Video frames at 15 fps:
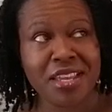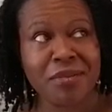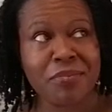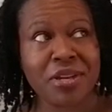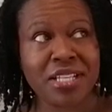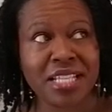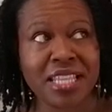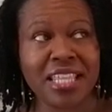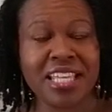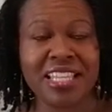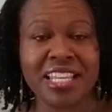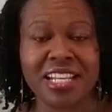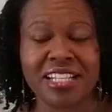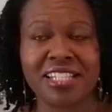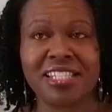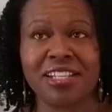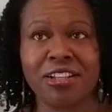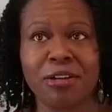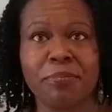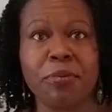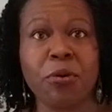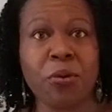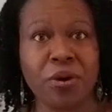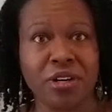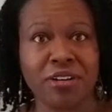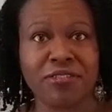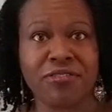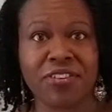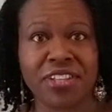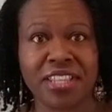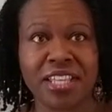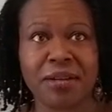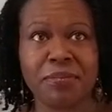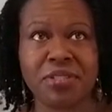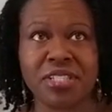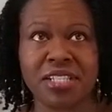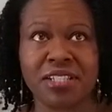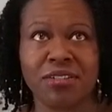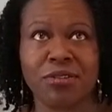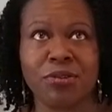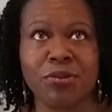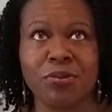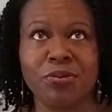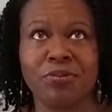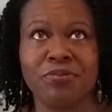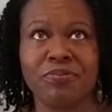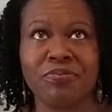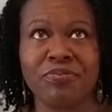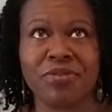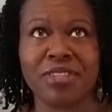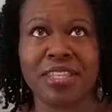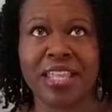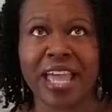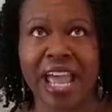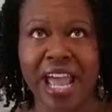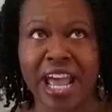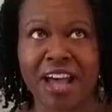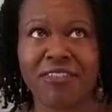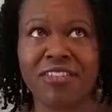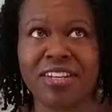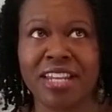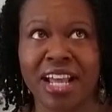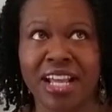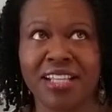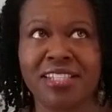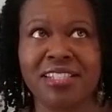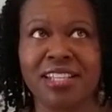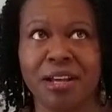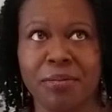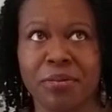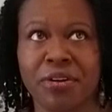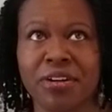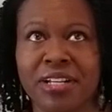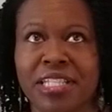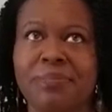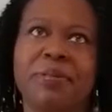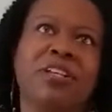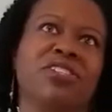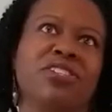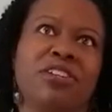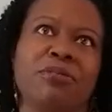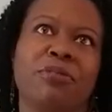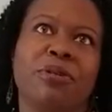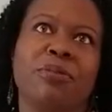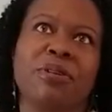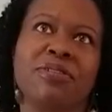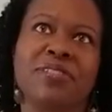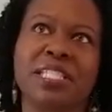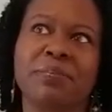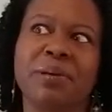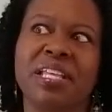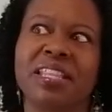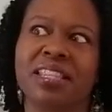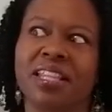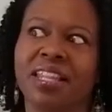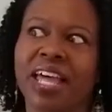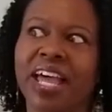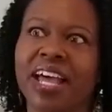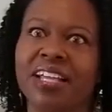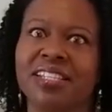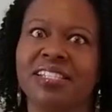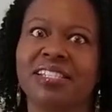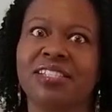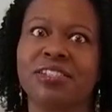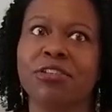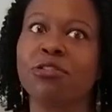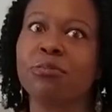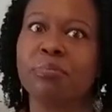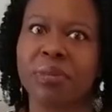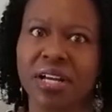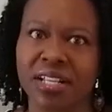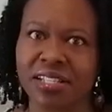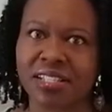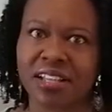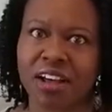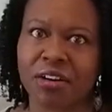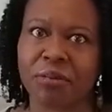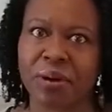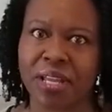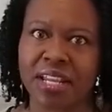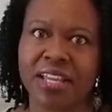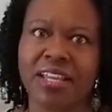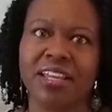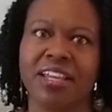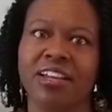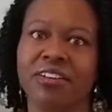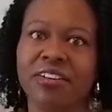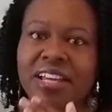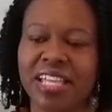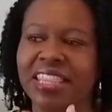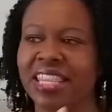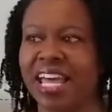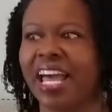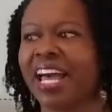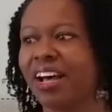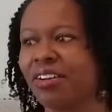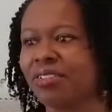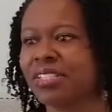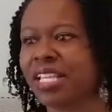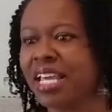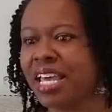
Because I think that it's still important for them to have a nice summer, especially when we've spent the last 2 months already here in the house.